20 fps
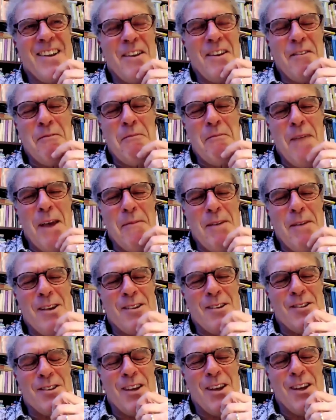Maybe
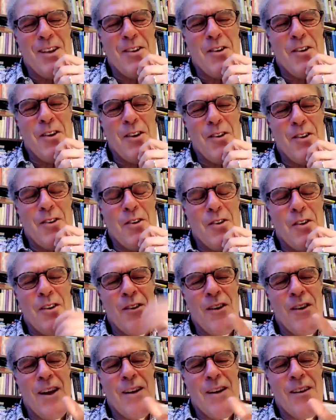
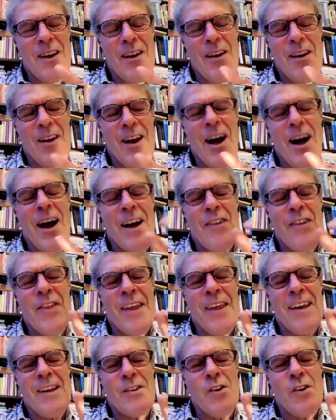it's I
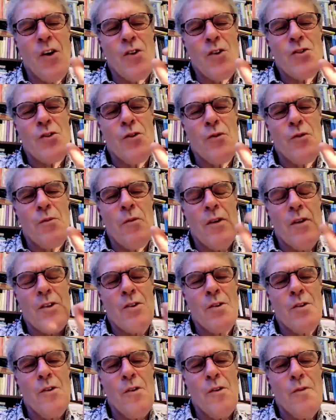think it goes
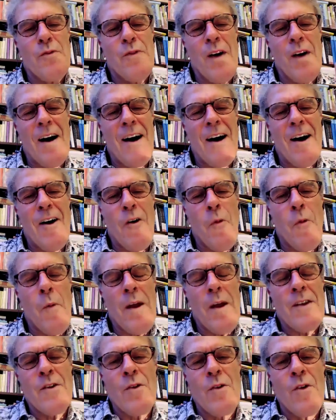too far
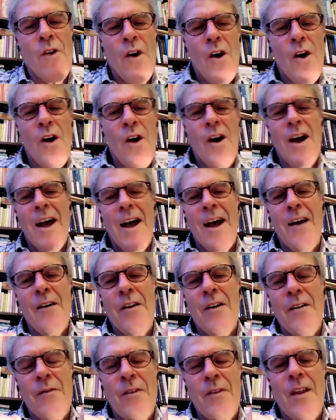when you,
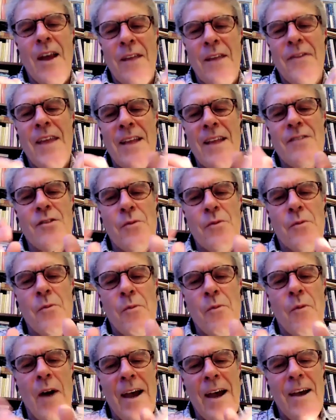and that's
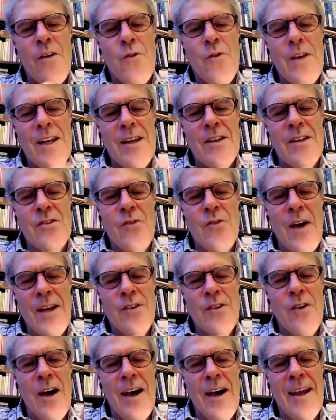why I really try
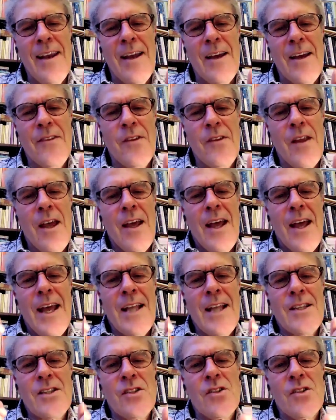to highlight,
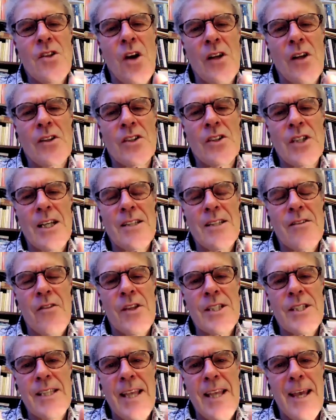it's not just the
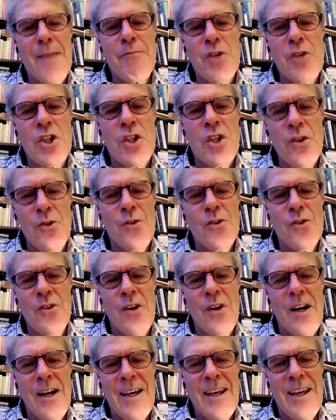same tune you
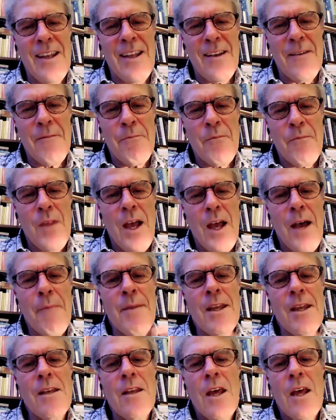are in. I
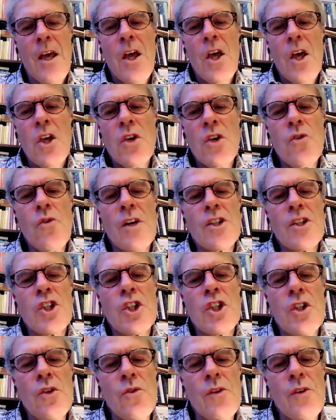mean, you are
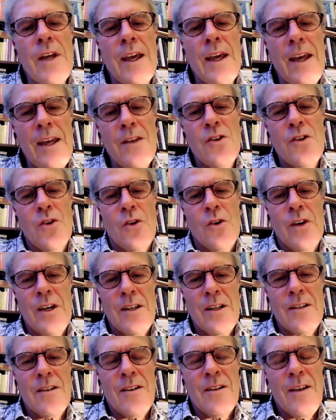tuning into
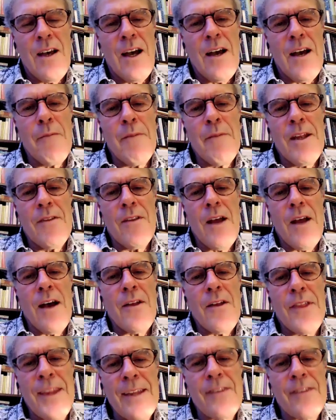it. I mean, I
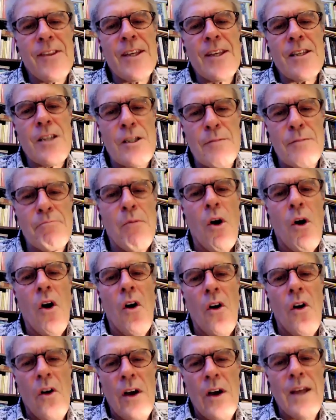think this is
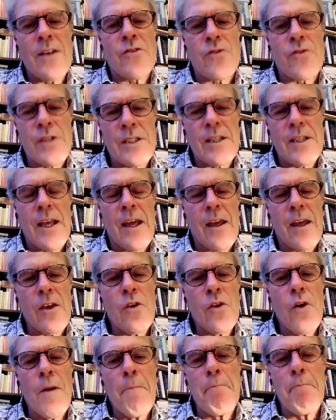more interesting.
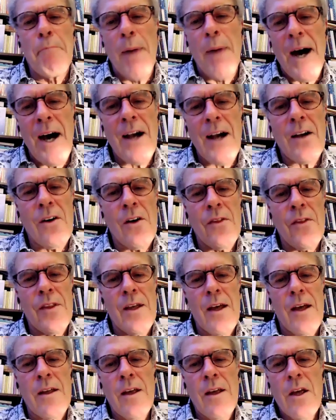You embark on
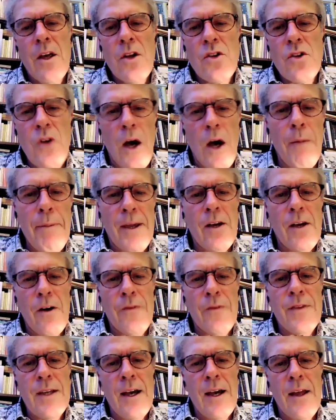the topic
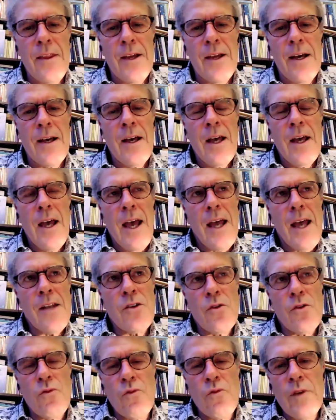of the other, and
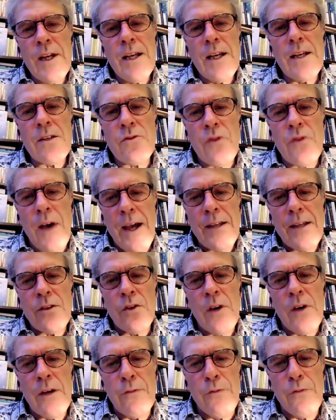you really try
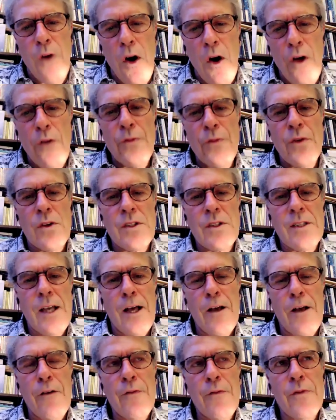to involve
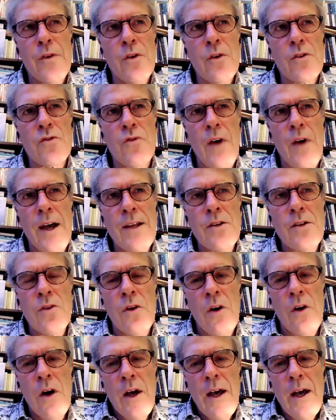yourself. You try
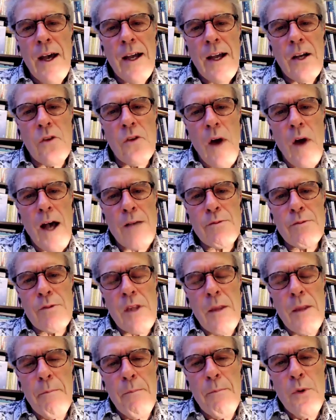to grasp
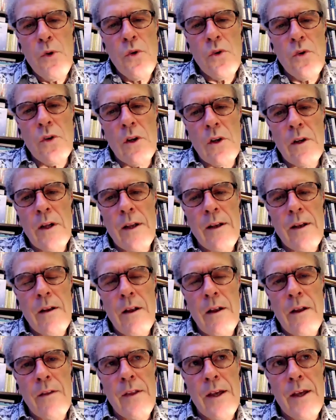the mood and
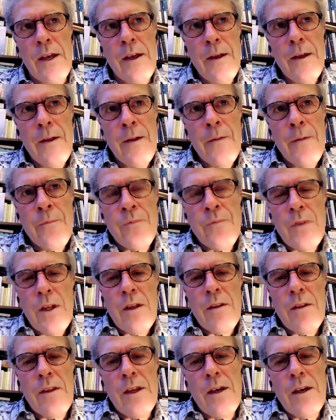
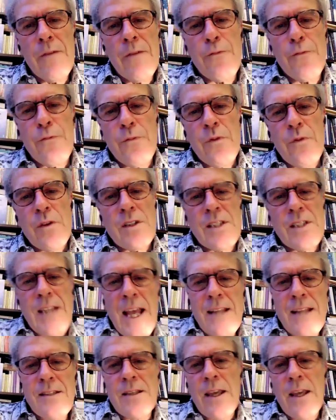the
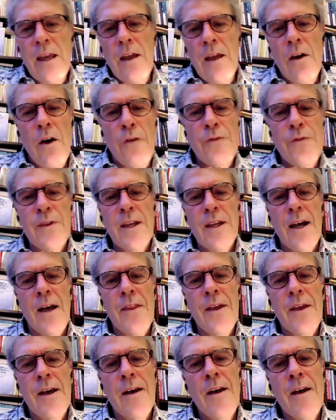sensing of the
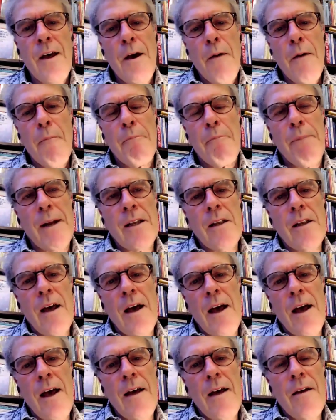other, but
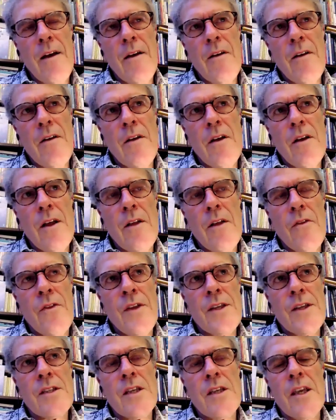
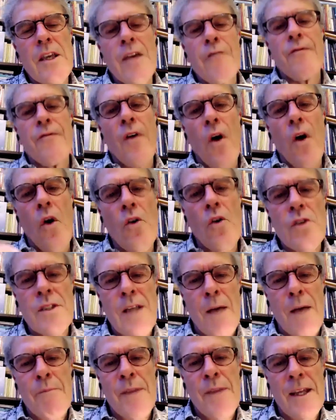this evokes
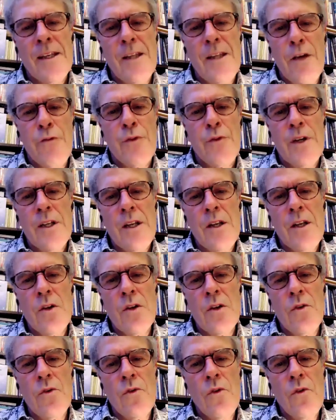something different in
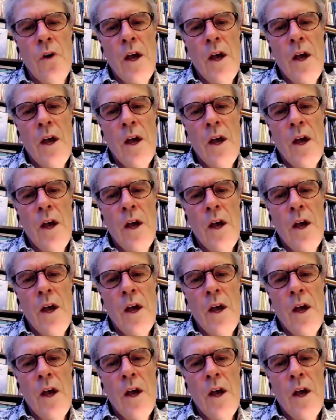you.